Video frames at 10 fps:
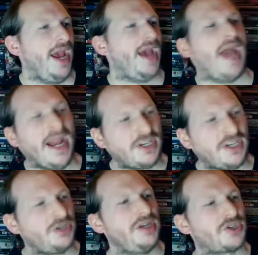And
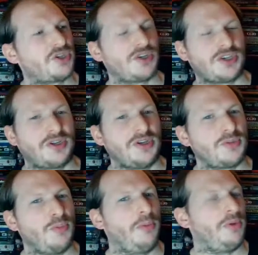actually, it's just at
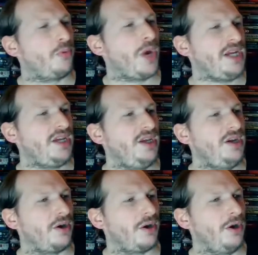this moment right
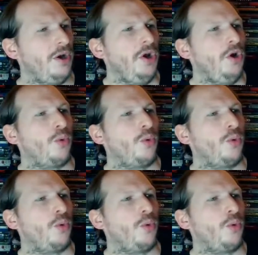here